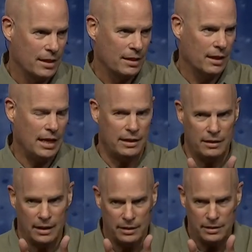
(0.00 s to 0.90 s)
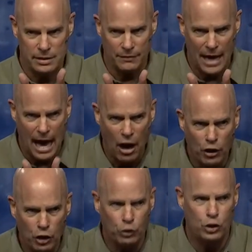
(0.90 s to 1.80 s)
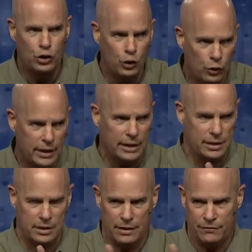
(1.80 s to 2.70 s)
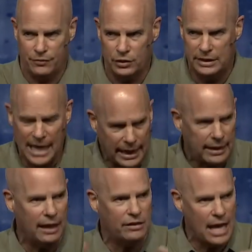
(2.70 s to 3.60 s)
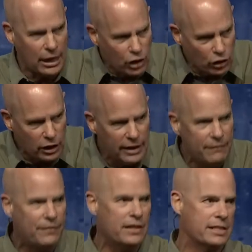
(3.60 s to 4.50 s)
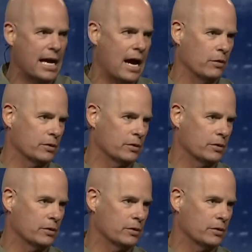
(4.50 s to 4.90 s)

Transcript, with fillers: Like, like Jeff, how do you do this? Like for decades, how do you live this out?